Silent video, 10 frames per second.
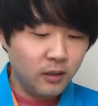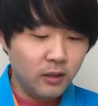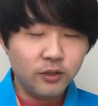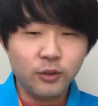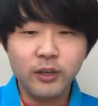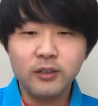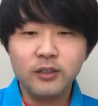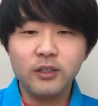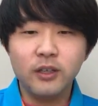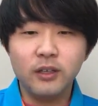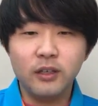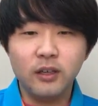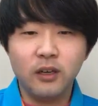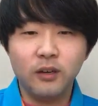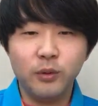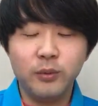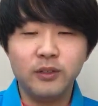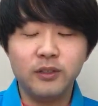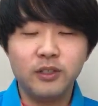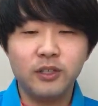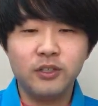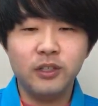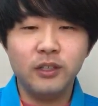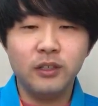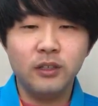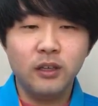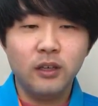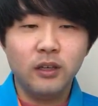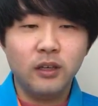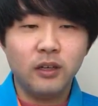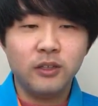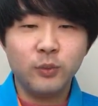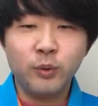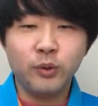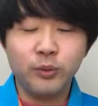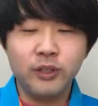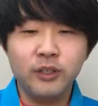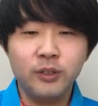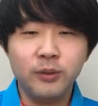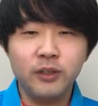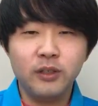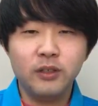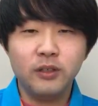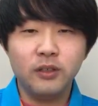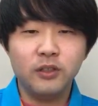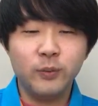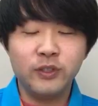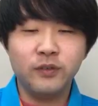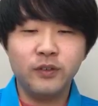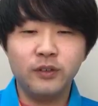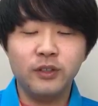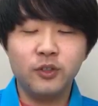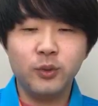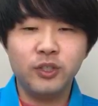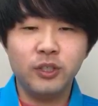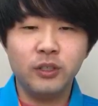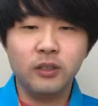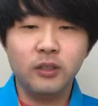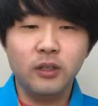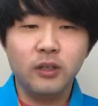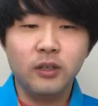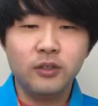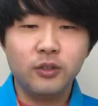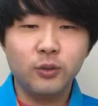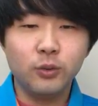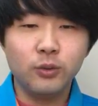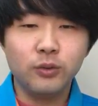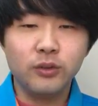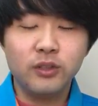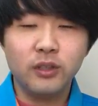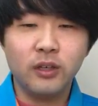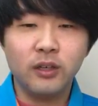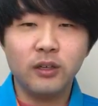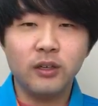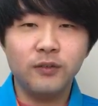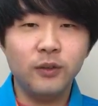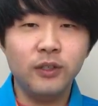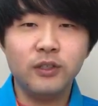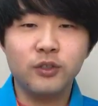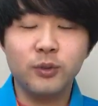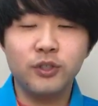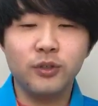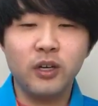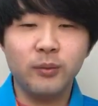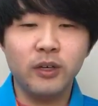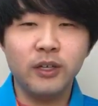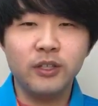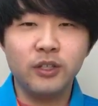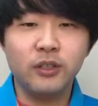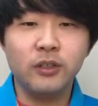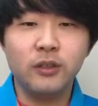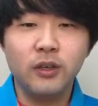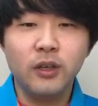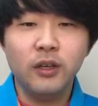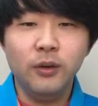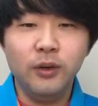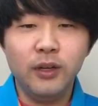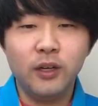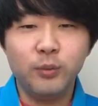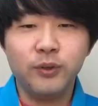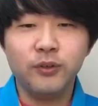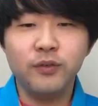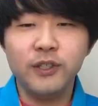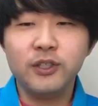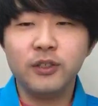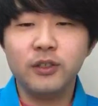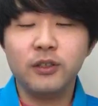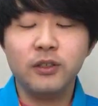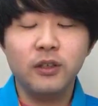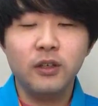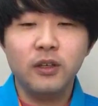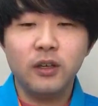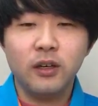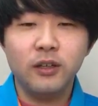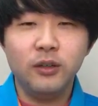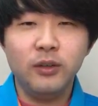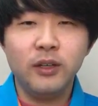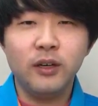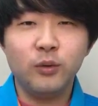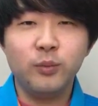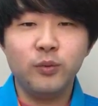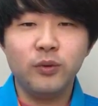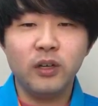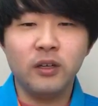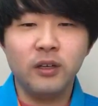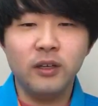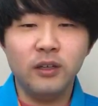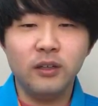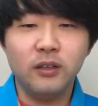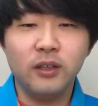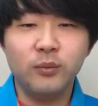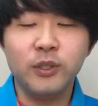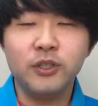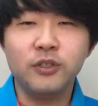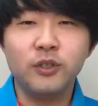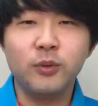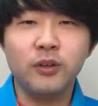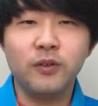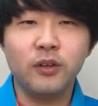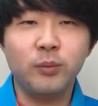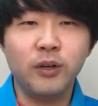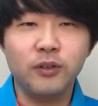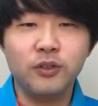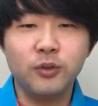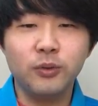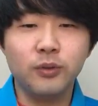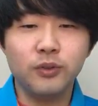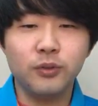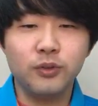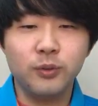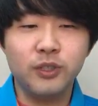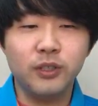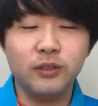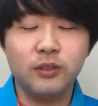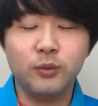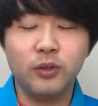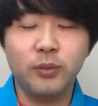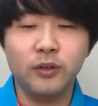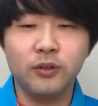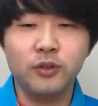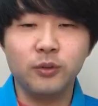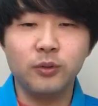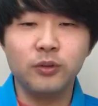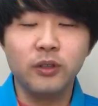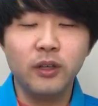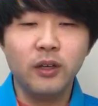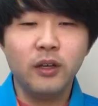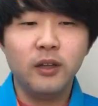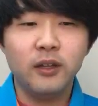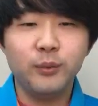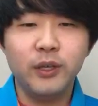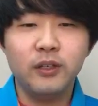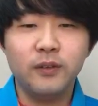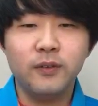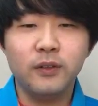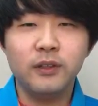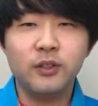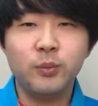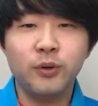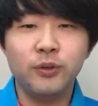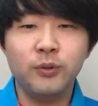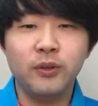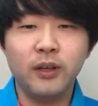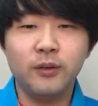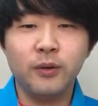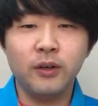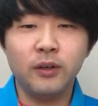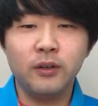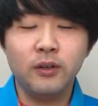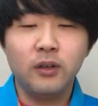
So again, today we've been discussing support within Korea, specifically switching schools. If you need to switch your accommodation, you need help with your visa, you need help getting admission to one of our partner schools or switching to our partner school, then we can definitely support you in that way.